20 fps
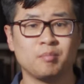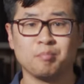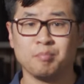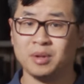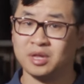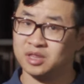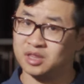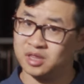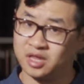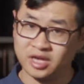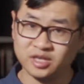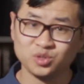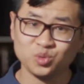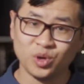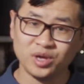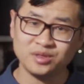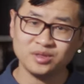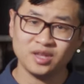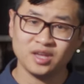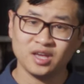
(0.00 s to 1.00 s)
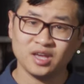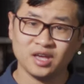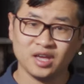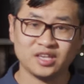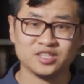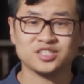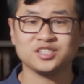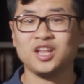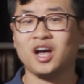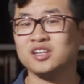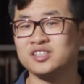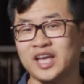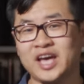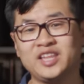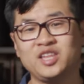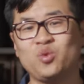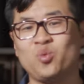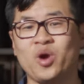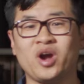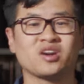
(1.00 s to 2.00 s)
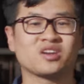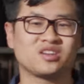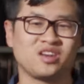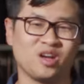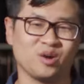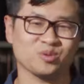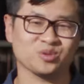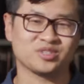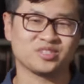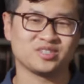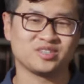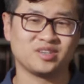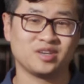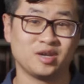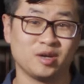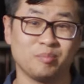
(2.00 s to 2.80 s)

But this one is not anywhere close,